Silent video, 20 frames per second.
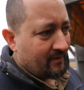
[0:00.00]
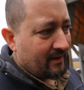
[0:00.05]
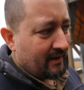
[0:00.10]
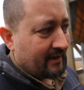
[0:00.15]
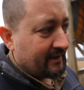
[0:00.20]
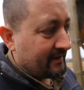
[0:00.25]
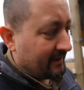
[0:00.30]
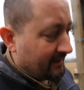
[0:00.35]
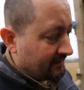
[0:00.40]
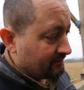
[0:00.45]

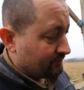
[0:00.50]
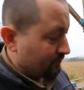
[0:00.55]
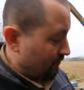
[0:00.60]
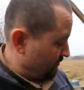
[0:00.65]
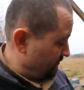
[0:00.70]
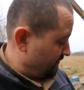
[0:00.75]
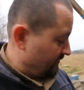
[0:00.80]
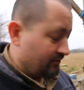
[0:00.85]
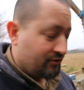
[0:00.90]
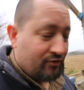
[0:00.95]
I can
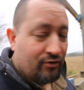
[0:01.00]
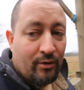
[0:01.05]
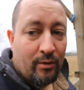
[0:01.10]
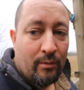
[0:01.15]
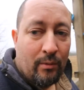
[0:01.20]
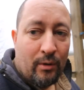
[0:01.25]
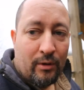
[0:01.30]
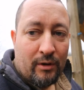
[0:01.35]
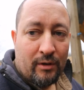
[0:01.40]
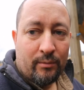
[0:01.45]
go into the
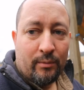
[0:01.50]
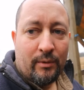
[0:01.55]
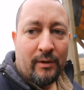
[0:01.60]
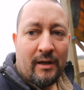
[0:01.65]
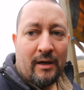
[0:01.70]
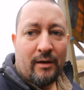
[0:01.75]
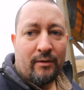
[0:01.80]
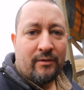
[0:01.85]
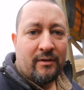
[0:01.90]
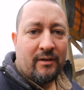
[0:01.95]
water
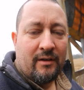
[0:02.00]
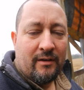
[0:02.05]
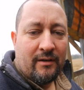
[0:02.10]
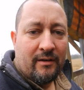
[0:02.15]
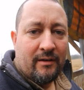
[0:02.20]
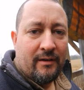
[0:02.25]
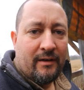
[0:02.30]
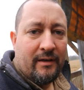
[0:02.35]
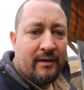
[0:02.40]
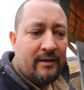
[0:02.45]
without
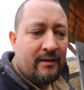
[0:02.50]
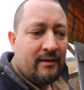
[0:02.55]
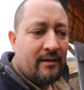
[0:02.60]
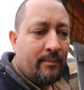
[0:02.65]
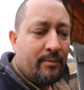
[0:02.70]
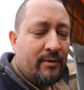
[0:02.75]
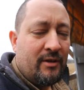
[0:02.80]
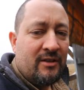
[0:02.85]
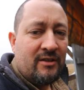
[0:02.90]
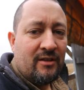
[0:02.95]
the
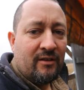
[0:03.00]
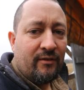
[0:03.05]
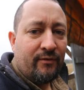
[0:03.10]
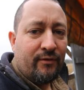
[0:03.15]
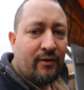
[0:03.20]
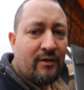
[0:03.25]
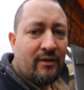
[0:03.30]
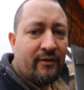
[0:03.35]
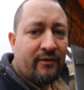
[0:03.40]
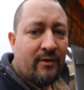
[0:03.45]
piece in the
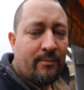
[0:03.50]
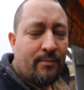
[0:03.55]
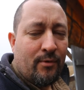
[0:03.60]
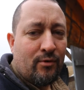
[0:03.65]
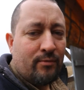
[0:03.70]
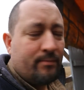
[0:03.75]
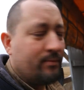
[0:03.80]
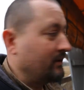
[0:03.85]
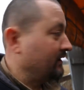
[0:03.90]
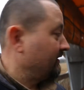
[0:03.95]
front of the
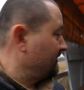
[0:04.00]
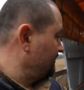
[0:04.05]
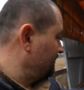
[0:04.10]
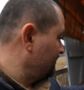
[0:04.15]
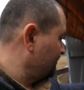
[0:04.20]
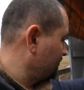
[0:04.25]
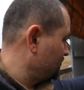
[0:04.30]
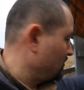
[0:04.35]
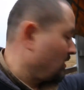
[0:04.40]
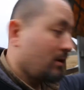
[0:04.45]
boat, but I
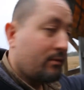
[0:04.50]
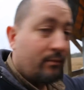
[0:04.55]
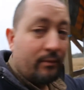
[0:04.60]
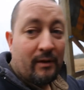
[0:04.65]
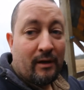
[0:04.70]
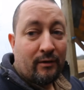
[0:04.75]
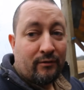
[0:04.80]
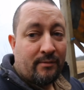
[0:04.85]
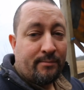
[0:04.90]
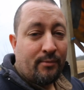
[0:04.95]
cannot go out
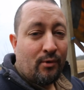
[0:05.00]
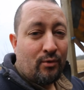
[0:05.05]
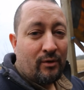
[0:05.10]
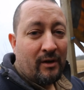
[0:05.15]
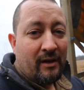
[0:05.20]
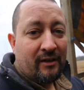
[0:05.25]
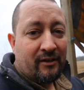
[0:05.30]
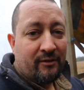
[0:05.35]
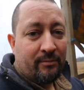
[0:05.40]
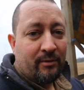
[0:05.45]
without the boat
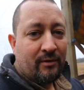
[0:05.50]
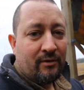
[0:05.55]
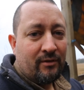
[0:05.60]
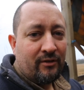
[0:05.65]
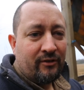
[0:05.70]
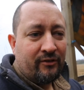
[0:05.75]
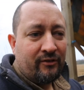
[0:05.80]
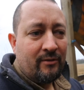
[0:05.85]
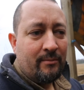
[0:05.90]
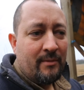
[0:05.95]
arch,
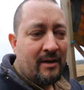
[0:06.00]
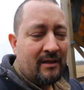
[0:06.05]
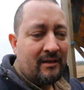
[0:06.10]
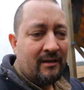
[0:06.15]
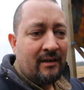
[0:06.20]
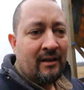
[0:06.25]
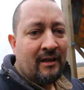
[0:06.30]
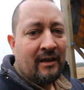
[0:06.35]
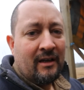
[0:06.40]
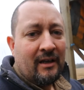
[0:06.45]
because the
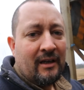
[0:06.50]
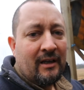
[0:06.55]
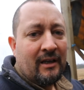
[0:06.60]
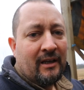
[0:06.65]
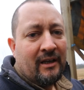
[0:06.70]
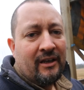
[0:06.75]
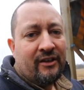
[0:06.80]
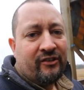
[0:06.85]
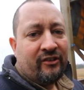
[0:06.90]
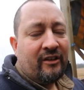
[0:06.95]
main
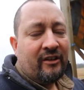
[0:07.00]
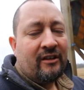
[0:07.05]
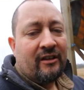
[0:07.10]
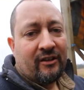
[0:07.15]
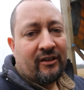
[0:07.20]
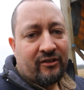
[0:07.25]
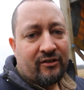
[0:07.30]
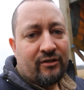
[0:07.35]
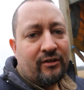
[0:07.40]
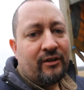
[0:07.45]
sheet
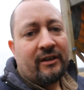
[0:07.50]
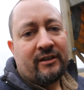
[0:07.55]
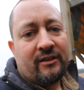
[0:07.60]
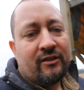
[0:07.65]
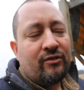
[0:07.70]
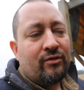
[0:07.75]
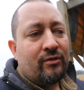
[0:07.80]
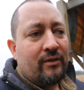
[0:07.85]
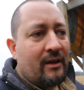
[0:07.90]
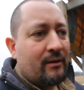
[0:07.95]
is
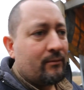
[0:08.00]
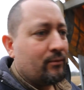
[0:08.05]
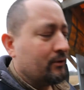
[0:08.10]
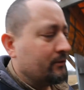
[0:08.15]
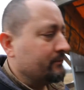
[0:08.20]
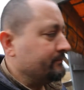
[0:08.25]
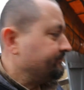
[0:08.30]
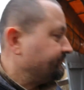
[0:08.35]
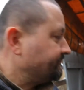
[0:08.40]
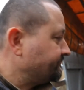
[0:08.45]
connected to that
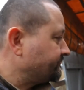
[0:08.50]
one.